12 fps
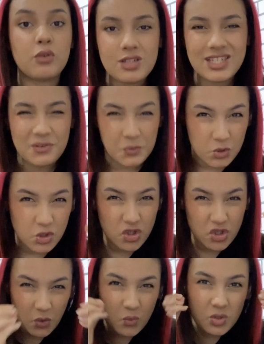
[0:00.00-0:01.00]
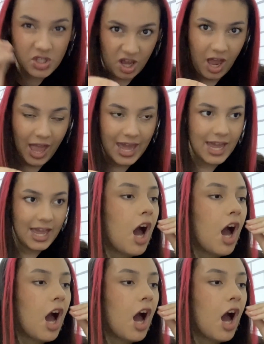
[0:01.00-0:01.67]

Because it was so tight,